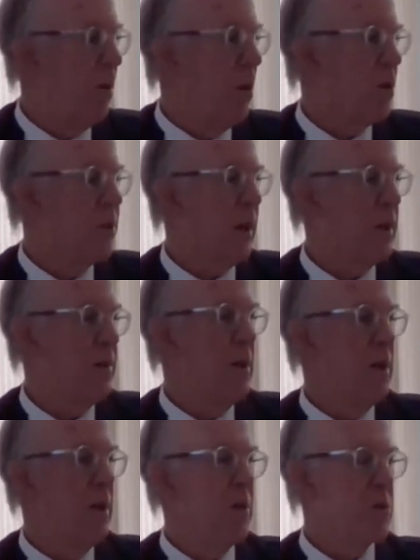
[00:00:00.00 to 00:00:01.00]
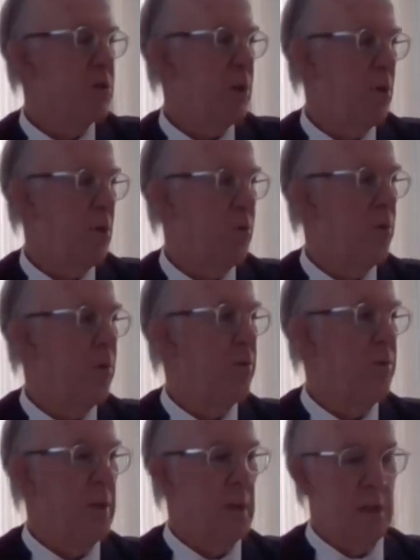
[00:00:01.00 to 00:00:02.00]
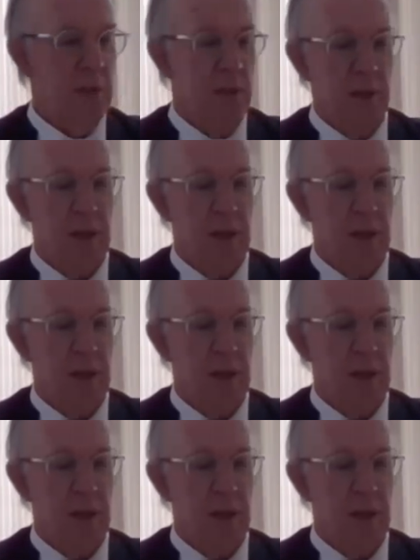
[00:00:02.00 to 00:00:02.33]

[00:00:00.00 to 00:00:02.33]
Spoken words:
lockdown. So the